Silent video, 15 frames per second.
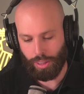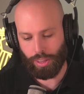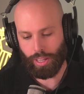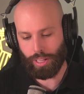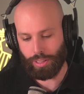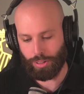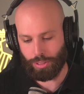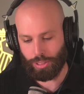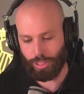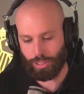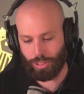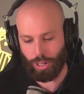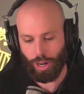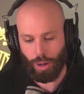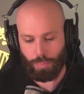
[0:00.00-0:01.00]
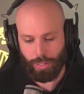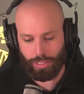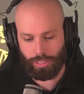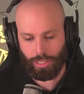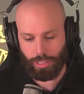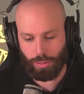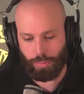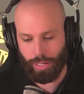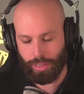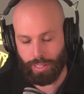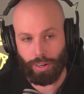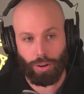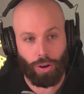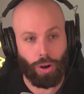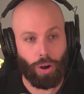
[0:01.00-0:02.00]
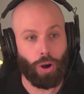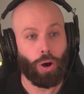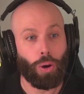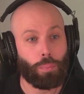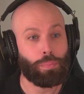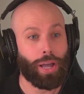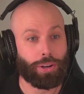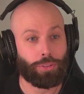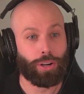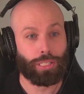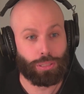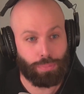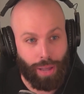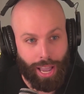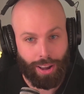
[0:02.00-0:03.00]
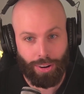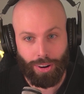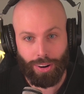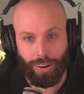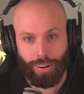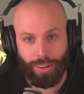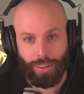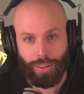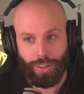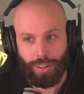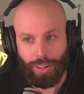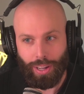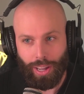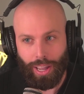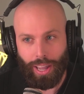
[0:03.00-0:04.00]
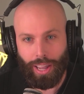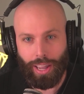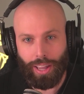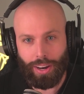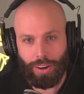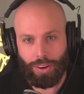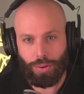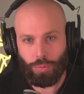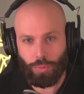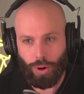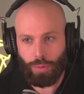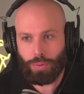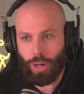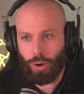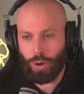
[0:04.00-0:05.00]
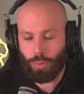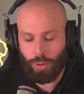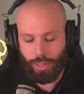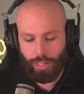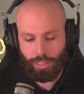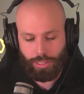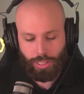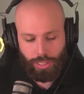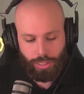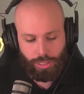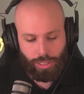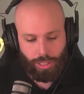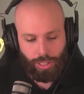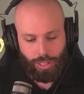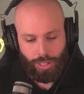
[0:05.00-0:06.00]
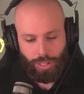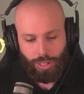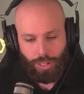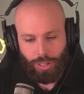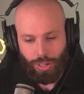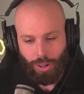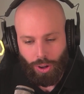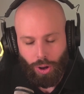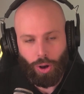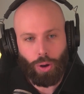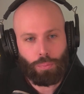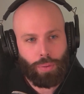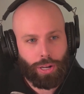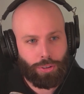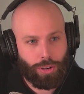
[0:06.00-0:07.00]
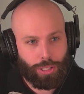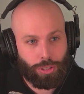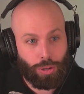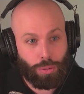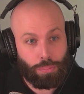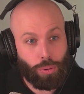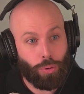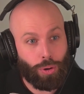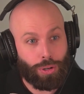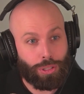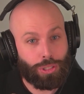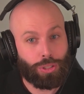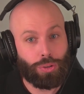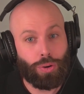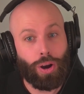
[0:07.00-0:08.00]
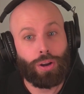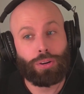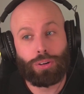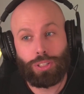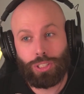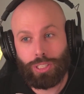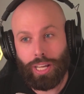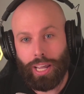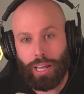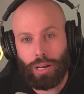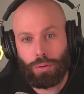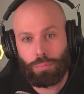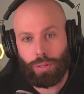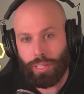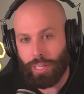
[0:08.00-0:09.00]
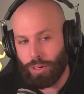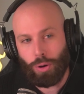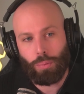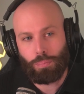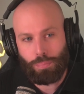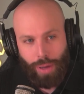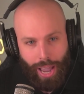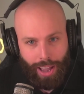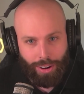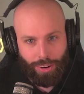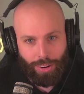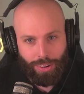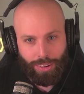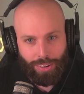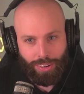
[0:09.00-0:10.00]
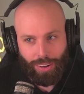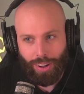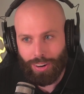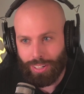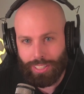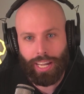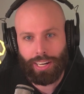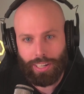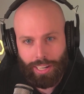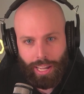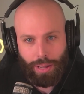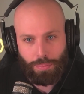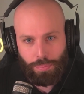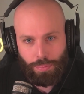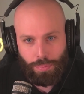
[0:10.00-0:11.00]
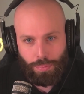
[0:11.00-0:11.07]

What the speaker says: think there's this common sentiment that all metrics matter, and where I'm going with this is all metrics are important to understand, but they don't matter on a day-to-day